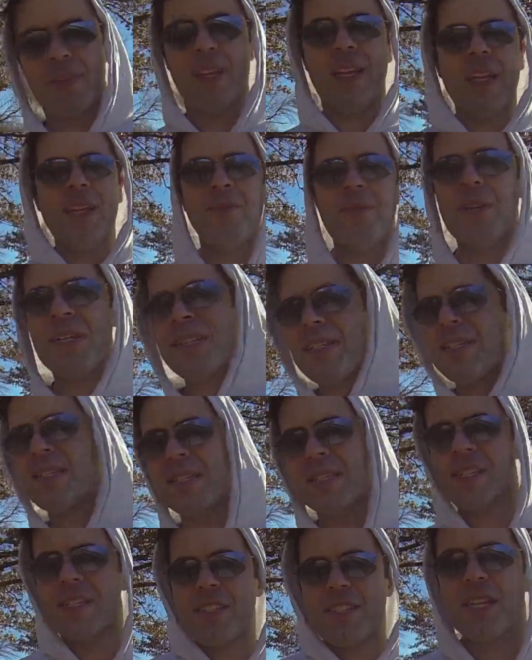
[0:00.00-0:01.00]
anyways,
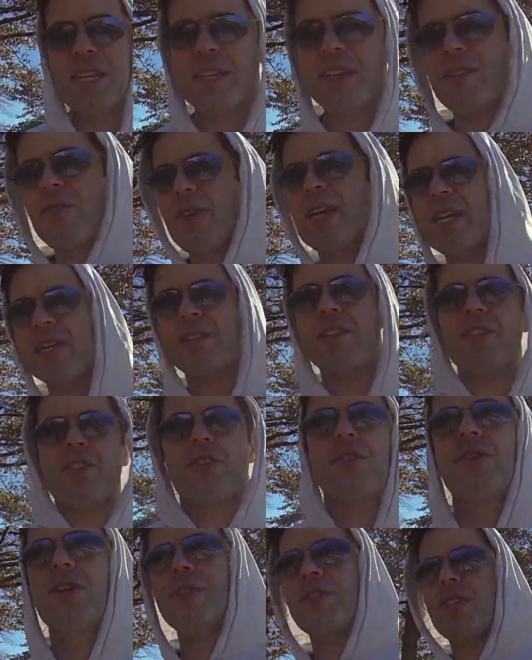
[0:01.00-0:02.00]
it, it's like you get this
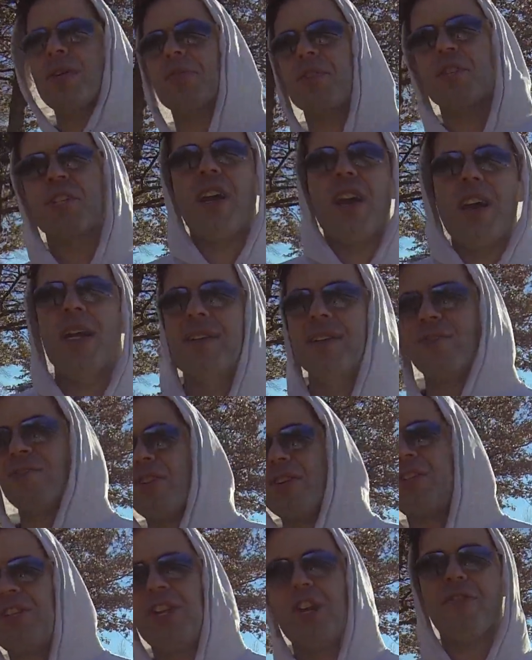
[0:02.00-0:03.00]
close-up shot of
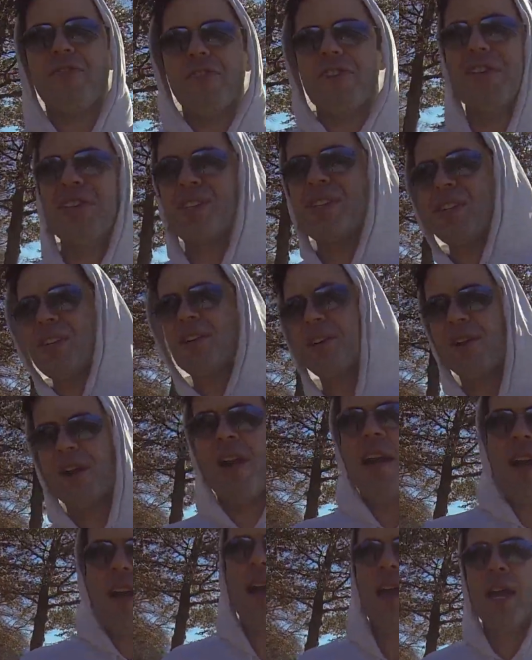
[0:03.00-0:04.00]
Jeffrey's ear,
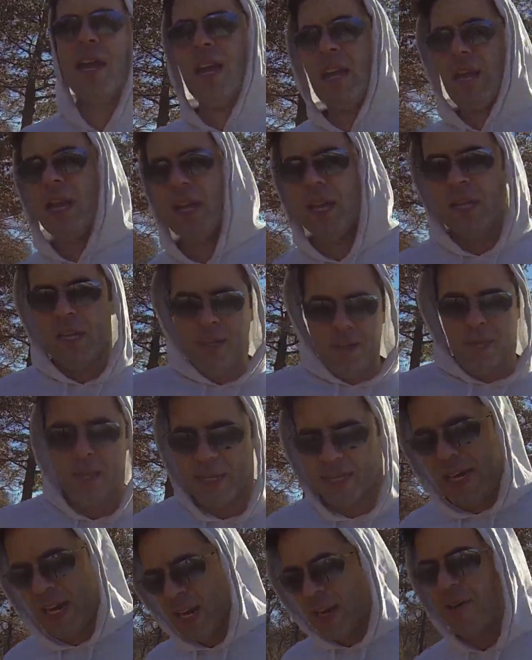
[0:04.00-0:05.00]

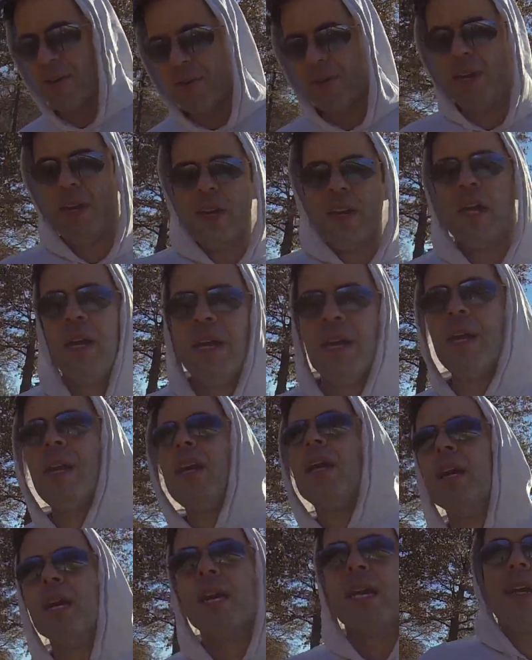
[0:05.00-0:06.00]
and now
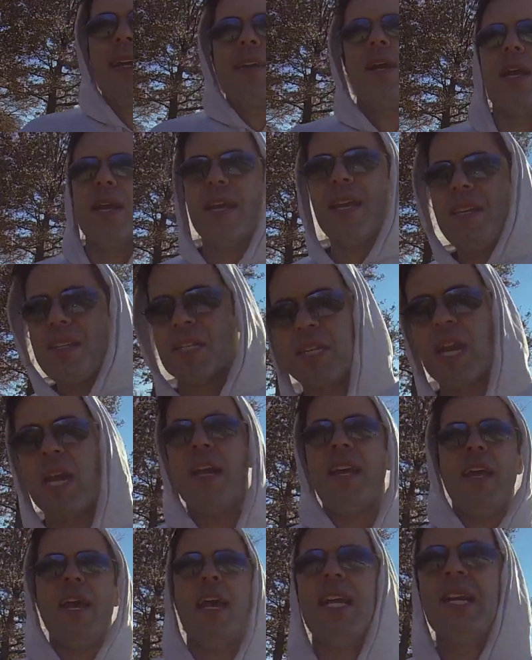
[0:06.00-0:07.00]
he's
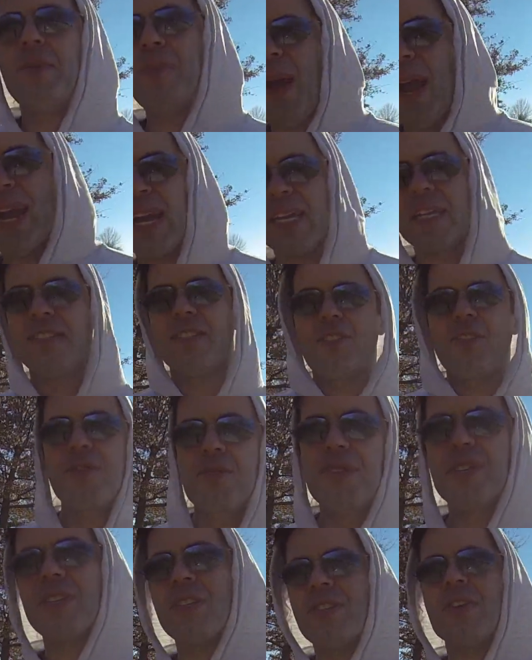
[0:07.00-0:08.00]
headed back
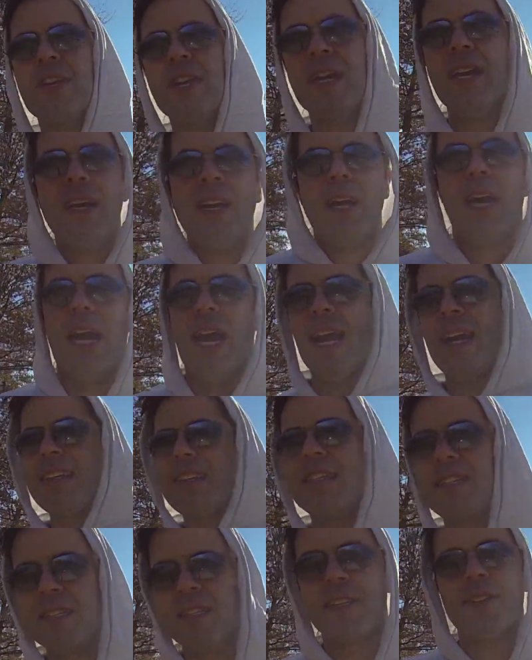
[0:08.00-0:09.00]
into this
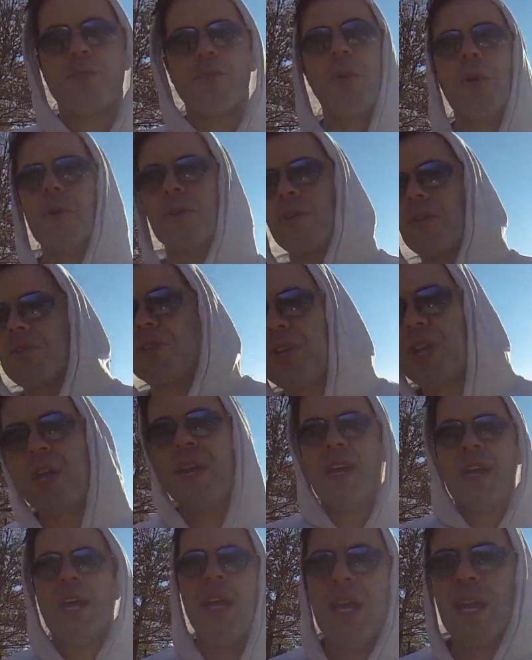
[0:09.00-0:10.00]
idyllic world.
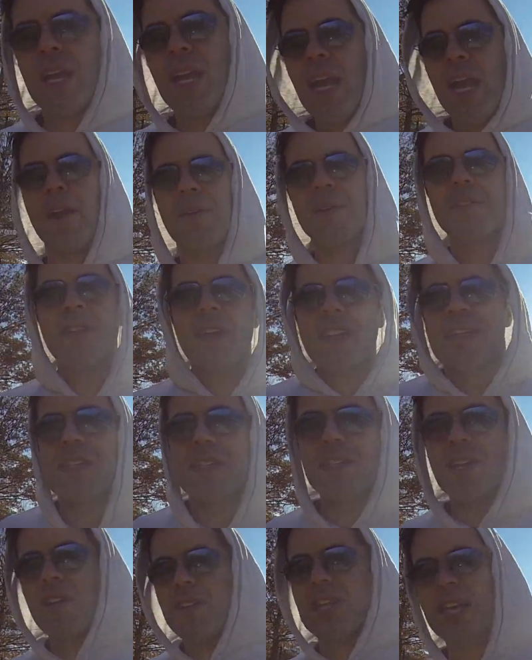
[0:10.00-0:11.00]
Everything is all